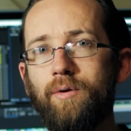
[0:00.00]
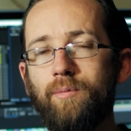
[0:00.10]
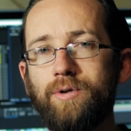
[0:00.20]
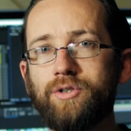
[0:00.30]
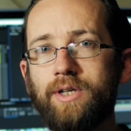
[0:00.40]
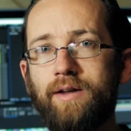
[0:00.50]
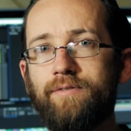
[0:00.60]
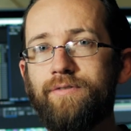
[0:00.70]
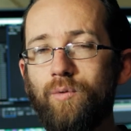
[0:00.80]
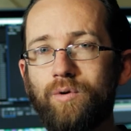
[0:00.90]
originally had
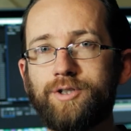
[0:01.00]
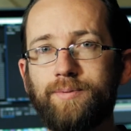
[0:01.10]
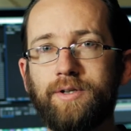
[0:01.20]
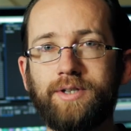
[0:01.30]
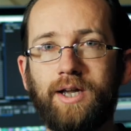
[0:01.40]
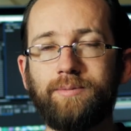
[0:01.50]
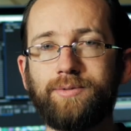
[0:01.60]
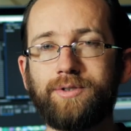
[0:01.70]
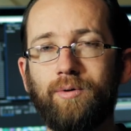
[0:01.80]
4 spell types.